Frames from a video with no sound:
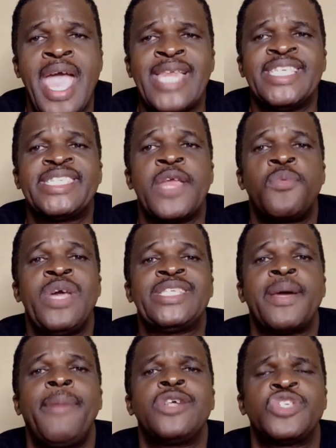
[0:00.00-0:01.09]
and instead
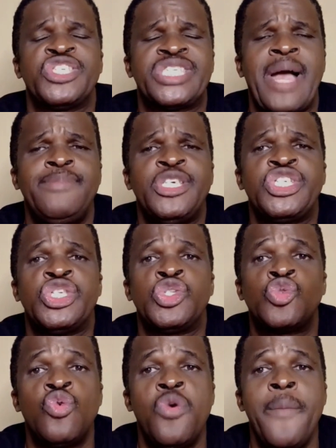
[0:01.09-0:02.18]
went about to establish
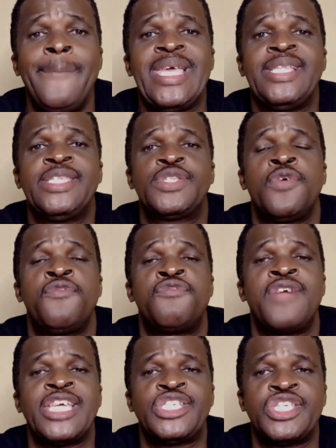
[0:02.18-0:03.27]
his own means
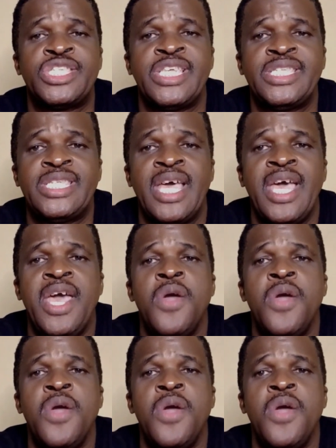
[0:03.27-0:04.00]
of righteousness.